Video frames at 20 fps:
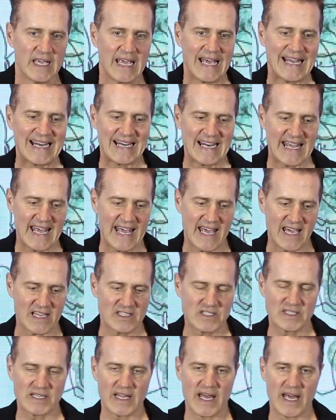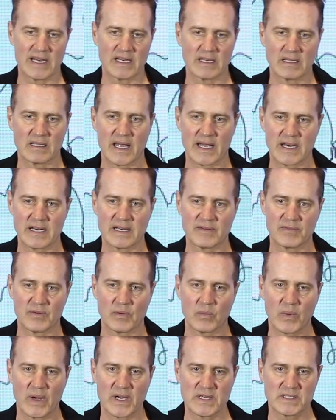and enhance that in a lot of
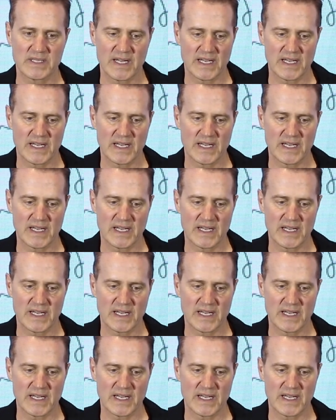different ways,